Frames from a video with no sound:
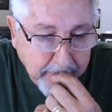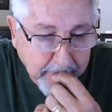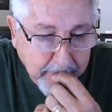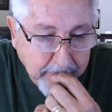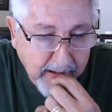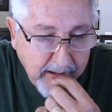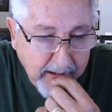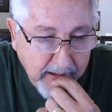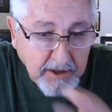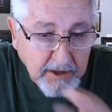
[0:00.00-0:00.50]

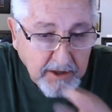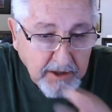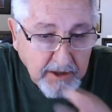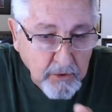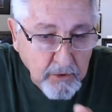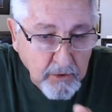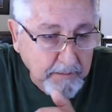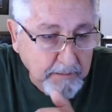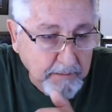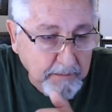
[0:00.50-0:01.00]
also a
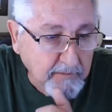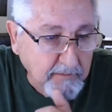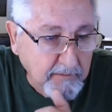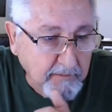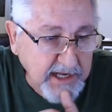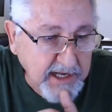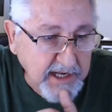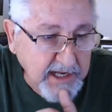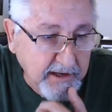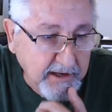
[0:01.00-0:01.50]
member of
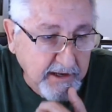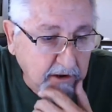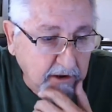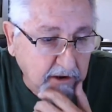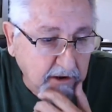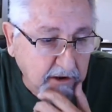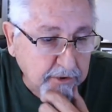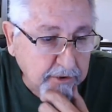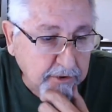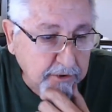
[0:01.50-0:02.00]
San
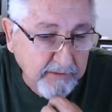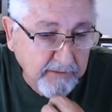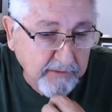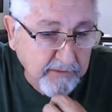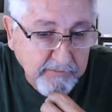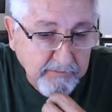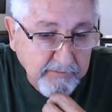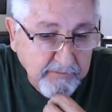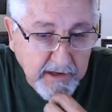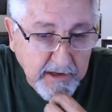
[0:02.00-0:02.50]
Diego
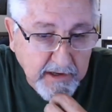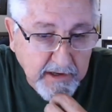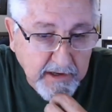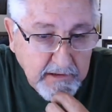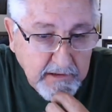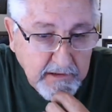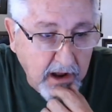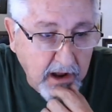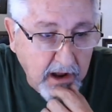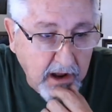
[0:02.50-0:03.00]

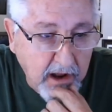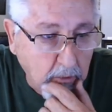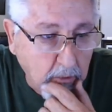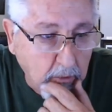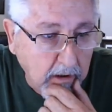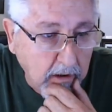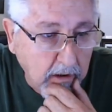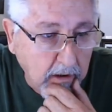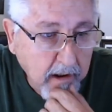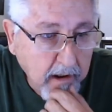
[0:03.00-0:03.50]

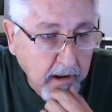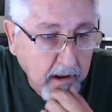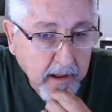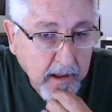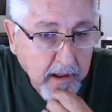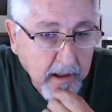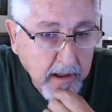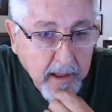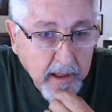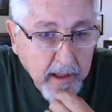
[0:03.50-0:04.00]
350.org,
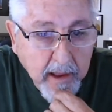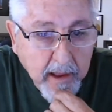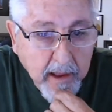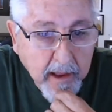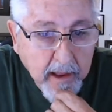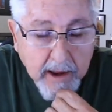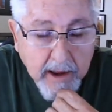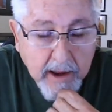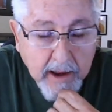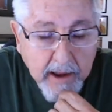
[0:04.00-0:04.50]

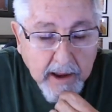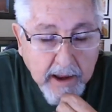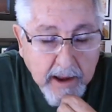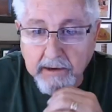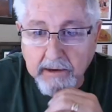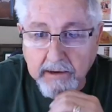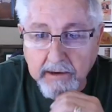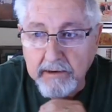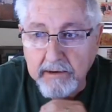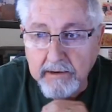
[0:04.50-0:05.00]

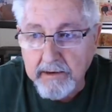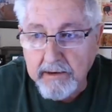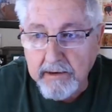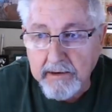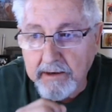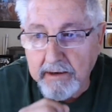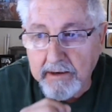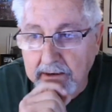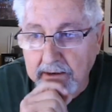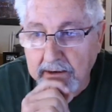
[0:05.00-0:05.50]
and
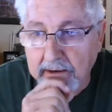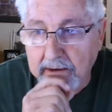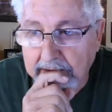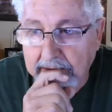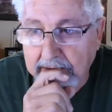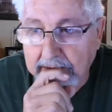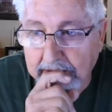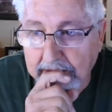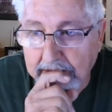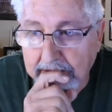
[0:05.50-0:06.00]

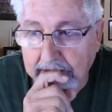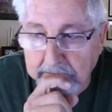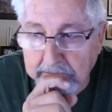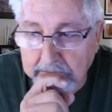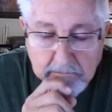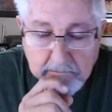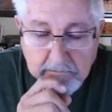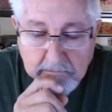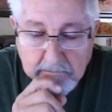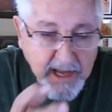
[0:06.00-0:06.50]
it
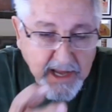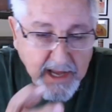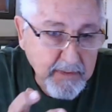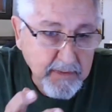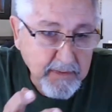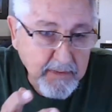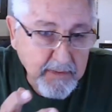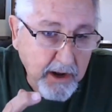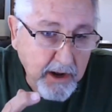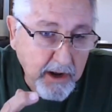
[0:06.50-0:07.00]
became
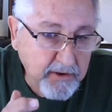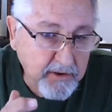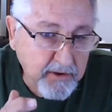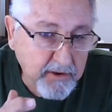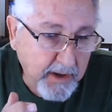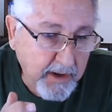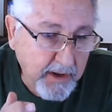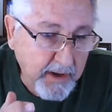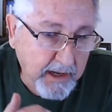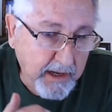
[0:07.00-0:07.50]
apparent to
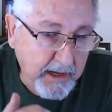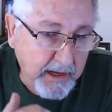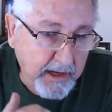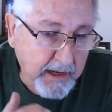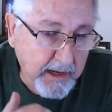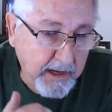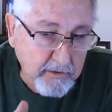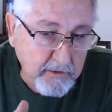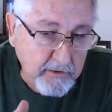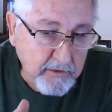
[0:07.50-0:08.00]
me and
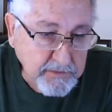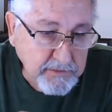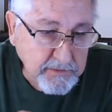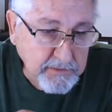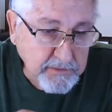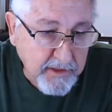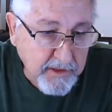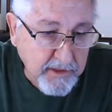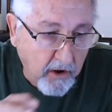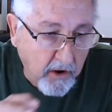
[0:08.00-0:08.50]
others
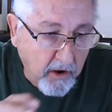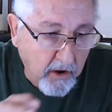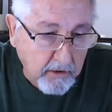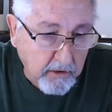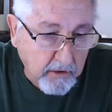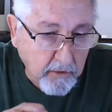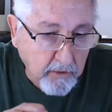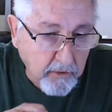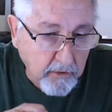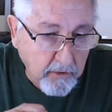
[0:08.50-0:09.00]
within our
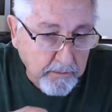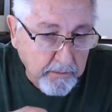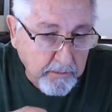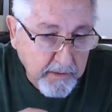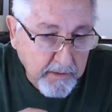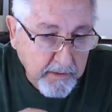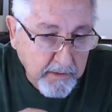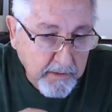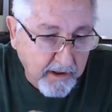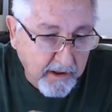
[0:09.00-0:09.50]
group
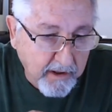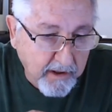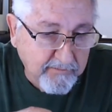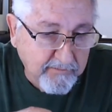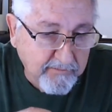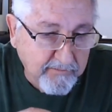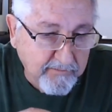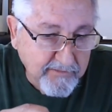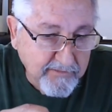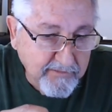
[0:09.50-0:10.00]
of
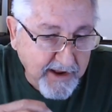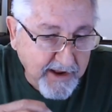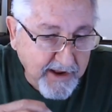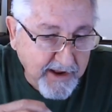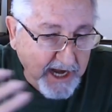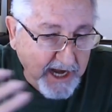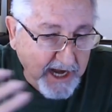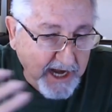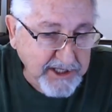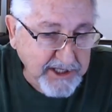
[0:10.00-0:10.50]

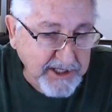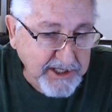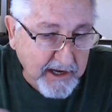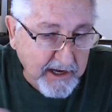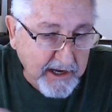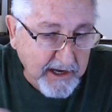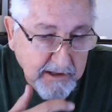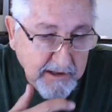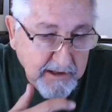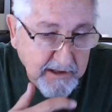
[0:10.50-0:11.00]
aging
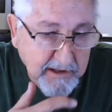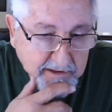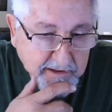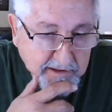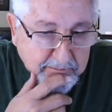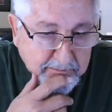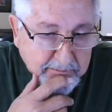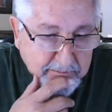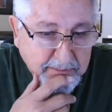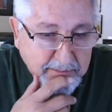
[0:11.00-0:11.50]

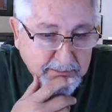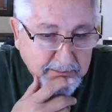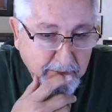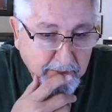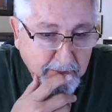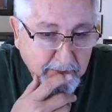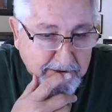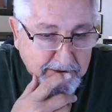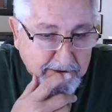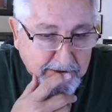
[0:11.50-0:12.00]

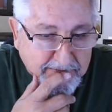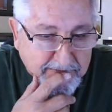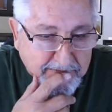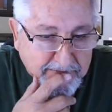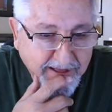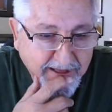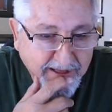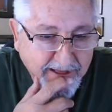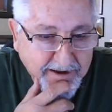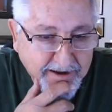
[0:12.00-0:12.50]
people
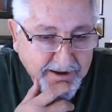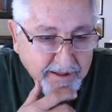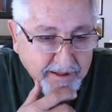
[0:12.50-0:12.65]
that